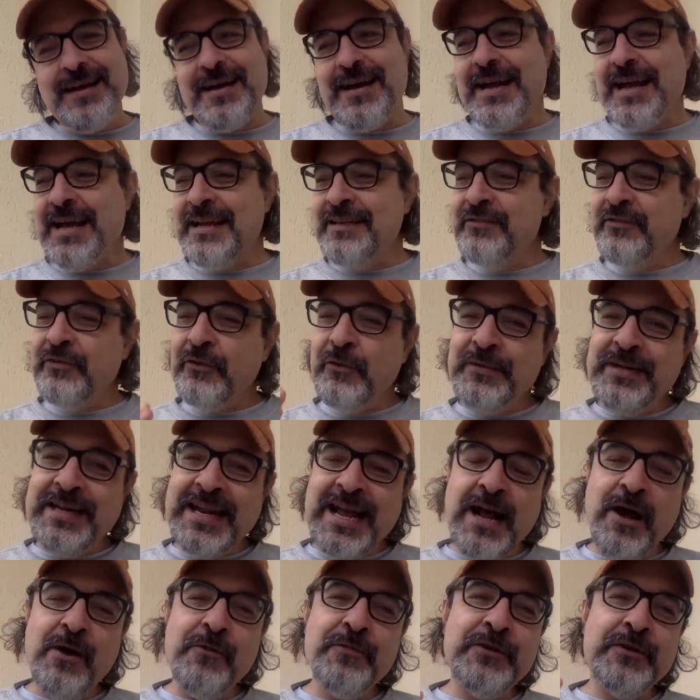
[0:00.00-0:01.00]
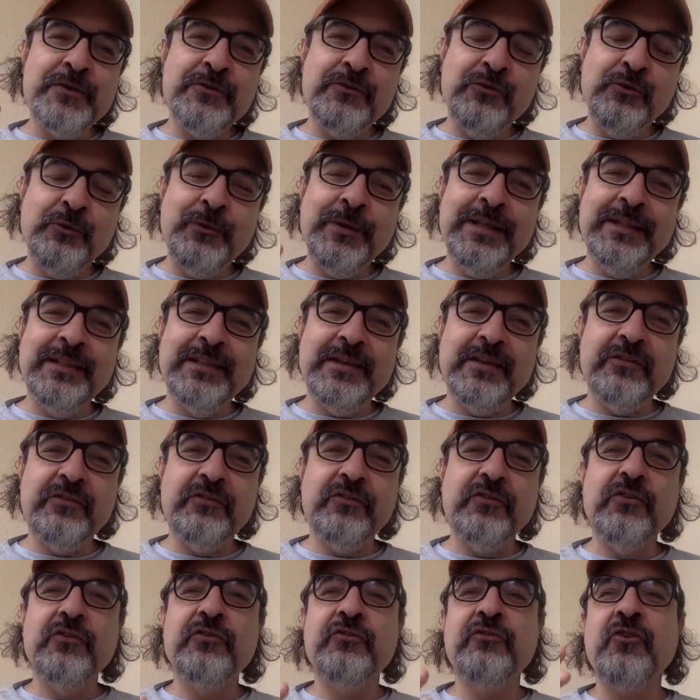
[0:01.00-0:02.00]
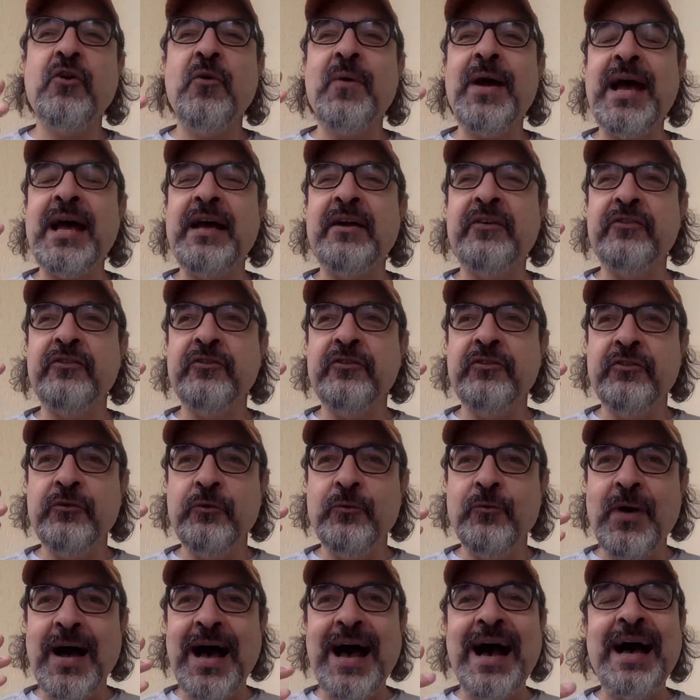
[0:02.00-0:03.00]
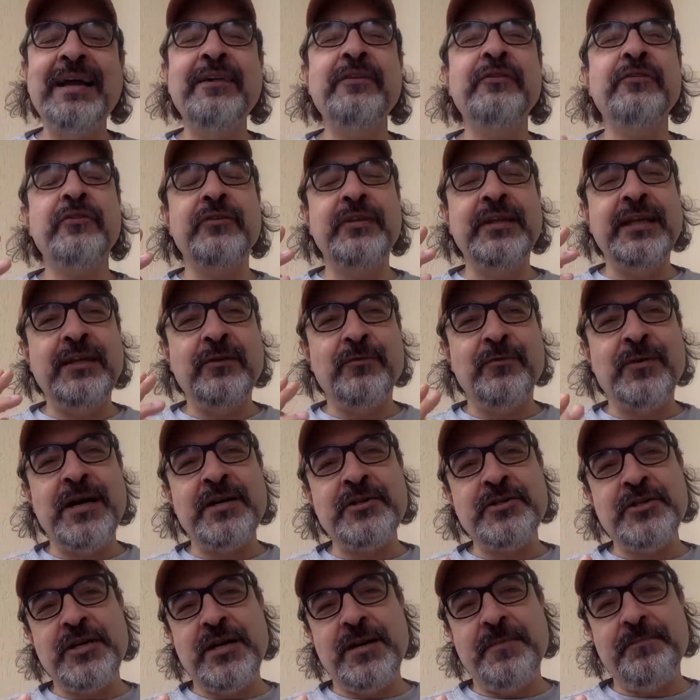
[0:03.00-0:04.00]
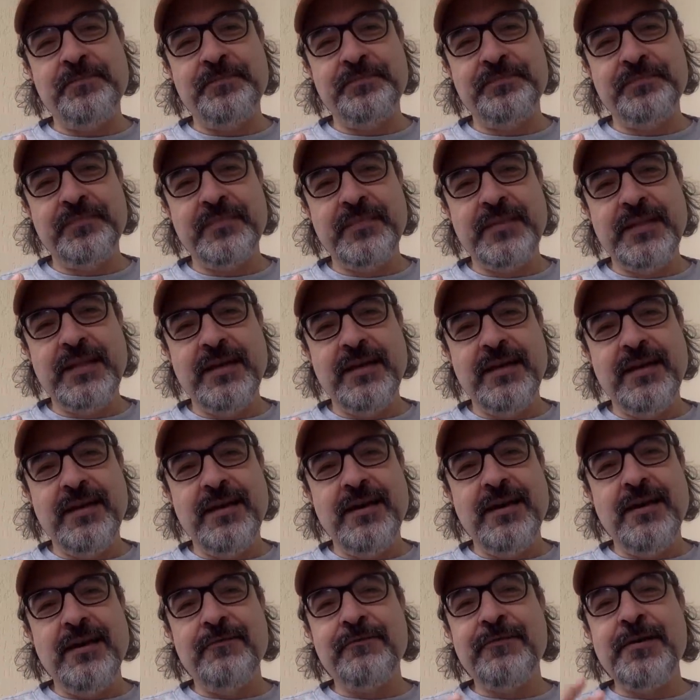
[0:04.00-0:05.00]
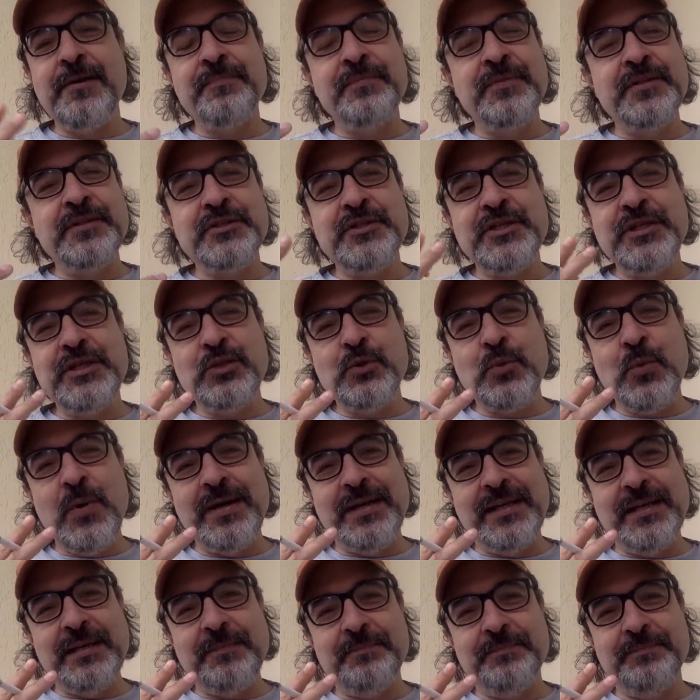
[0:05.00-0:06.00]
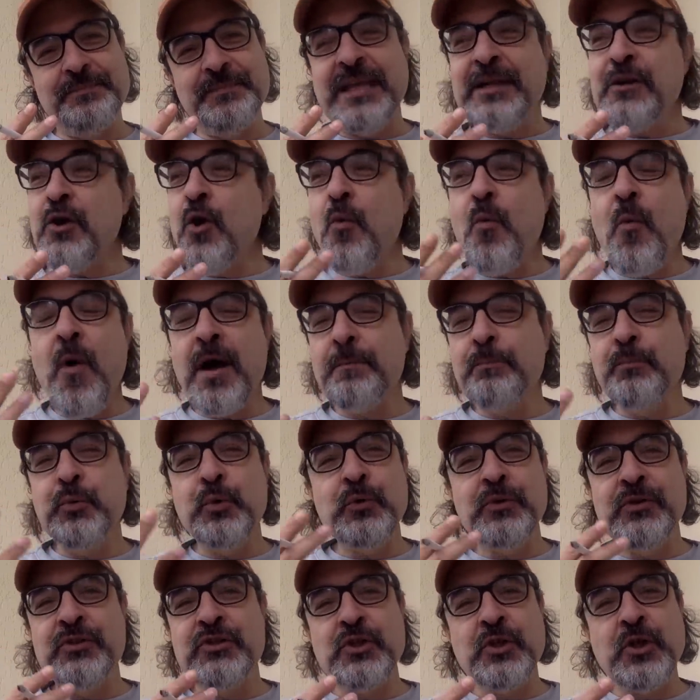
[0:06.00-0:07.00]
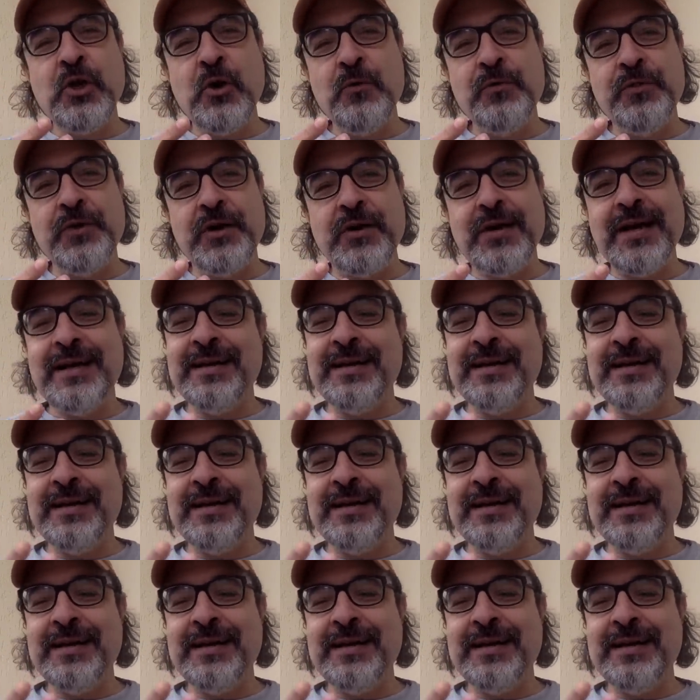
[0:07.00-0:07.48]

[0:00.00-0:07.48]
And so now they're doing this so as to isolate Russia from the G20. They don't want Putin to go there.